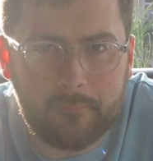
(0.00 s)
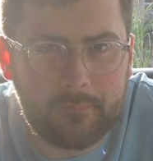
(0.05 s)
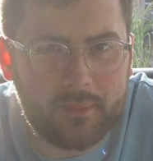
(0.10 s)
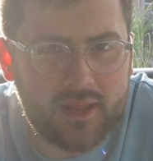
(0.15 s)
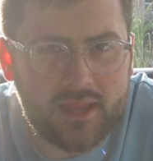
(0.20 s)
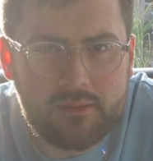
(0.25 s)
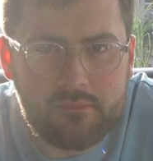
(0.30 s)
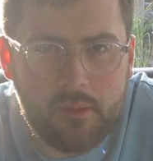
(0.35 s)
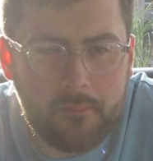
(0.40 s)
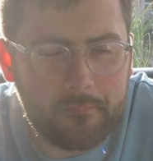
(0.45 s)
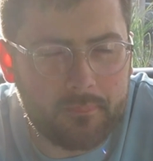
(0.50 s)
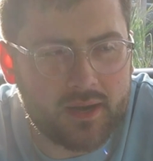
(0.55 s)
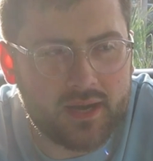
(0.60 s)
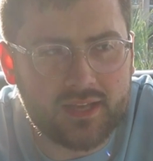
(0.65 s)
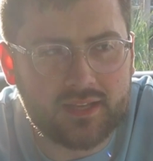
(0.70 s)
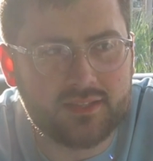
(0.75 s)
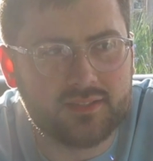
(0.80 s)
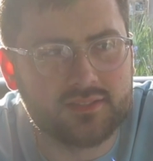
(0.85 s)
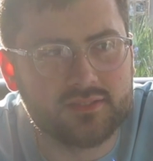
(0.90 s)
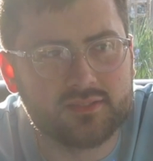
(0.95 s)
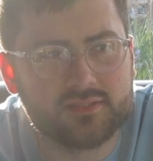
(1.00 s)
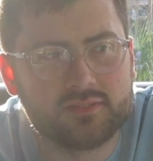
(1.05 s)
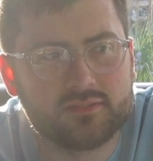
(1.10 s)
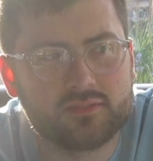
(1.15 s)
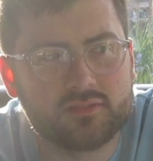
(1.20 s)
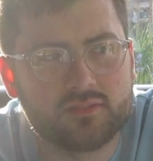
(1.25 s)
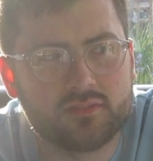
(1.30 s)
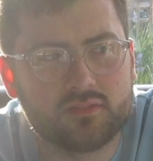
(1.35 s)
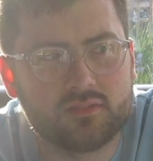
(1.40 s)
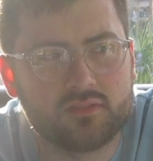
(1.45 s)
Blaming
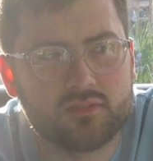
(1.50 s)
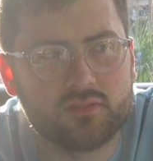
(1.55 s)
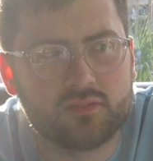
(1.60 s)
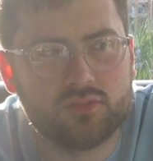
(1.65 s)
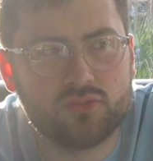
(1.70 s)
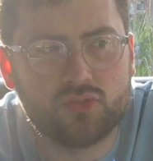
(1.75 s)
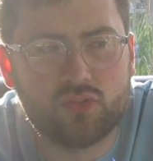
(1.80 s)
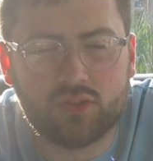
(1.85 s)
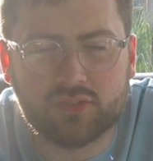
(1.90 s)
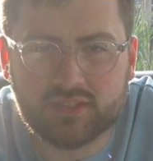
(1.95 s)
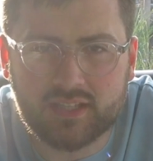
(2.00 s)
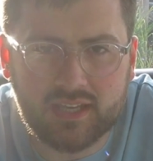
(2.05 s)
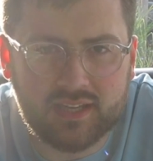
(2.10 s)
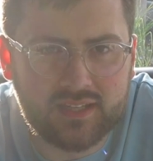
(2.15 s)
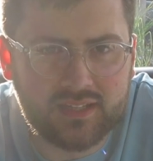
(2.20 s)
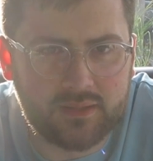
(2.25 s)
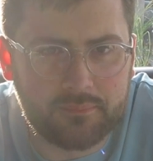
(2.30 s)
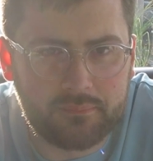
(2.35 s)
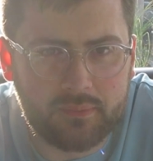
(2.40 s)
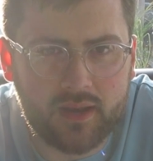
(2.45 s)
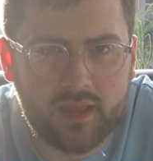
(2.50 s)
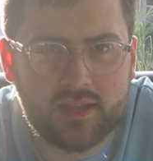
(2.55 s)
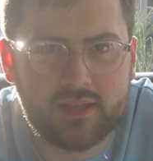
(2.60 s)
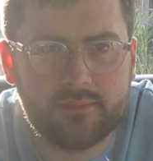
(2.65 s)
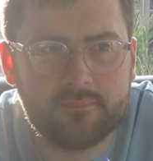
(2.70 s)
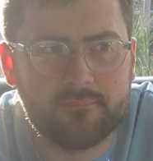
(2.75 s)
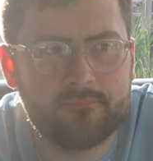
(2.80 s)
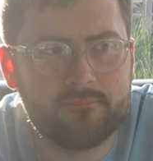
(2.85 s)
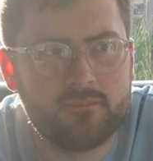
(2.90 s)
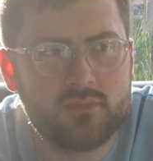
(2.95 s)
players, not taking the
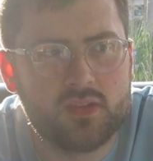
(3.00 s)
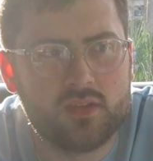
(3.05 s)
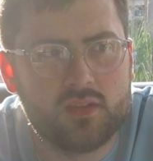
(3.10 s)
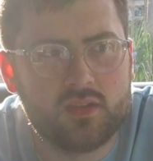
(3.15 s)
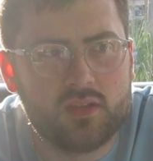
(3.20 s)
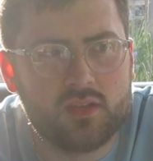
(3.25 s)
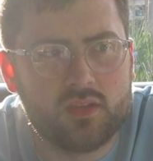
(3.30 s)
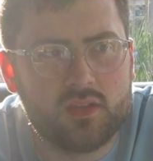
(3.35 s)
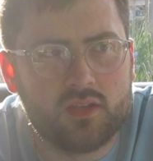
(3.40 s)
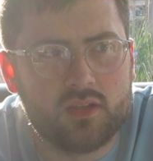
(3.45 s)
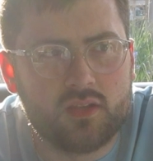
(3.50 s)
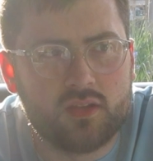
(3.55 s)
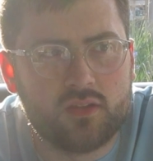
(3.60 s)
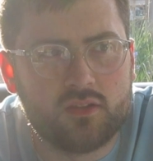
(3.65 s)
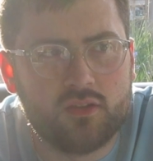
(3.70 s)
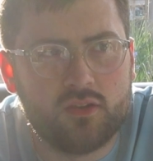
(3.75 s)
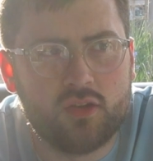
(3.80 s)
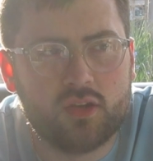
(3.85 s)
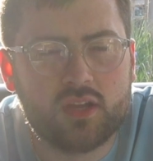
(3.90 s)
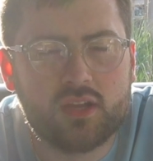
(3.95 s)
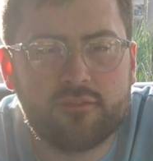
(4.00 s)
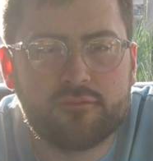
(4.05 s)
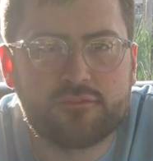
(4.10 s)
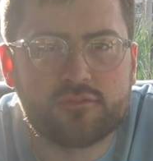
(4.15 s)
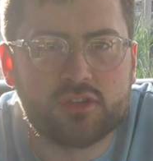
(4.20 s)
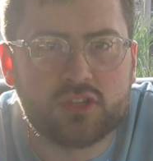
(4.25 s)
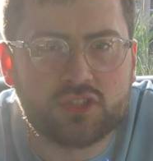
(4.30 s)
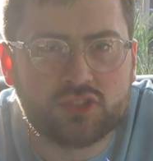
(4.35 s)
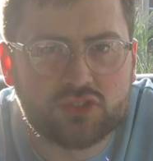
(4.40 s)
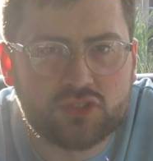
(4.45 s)
blame, looking
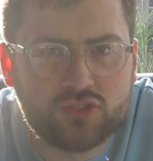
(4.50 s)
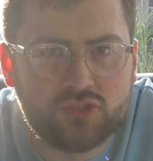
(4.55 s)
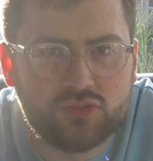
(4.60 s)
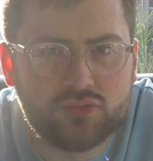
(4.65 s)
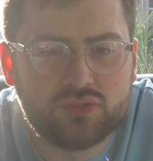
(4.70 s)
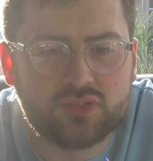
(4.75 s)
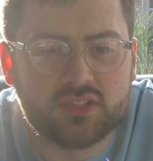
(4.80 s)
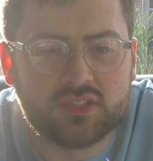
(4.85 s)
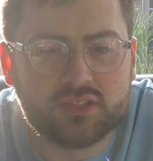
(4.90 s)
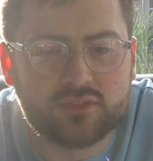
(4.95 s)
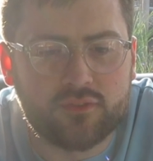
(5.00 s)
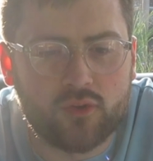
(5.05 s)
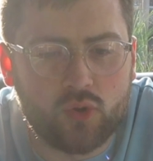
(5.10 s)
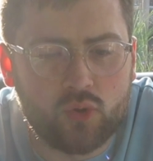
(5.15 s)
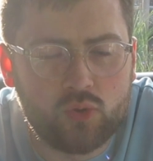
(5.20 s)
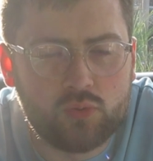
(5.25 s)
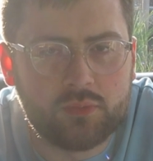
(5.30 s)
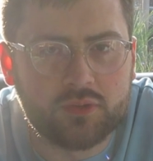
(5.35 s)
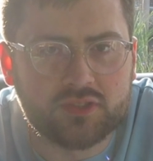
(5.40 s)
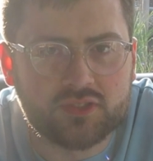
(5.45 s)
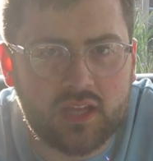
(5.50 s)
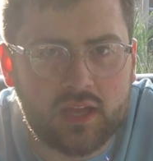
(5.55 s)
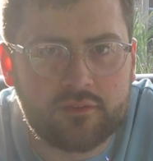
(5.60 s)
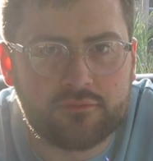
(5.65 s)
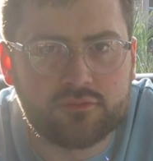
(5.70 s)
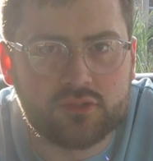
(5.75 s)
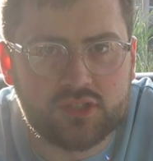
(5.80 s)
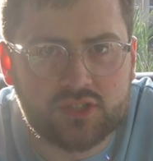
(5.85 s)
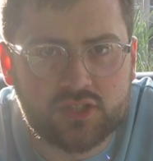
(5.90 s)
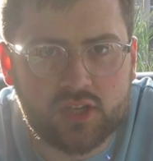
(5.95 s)
for excuses for almost
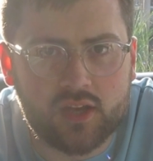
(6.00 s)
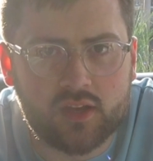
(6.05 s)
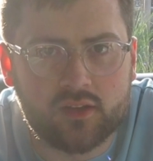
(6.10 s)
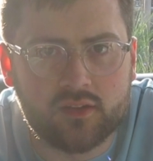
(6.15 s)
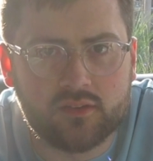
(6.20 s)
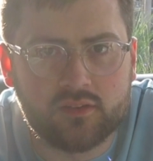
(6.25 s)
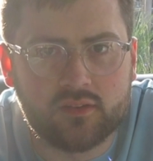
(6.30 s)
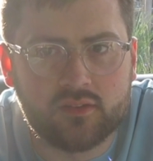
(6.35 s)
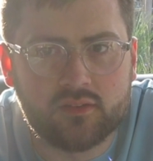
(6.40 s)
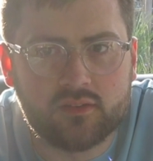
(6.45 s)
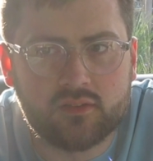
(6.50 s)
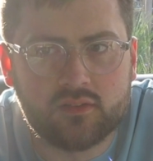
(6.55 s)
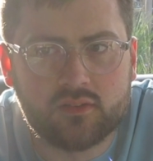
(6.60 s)
every turn.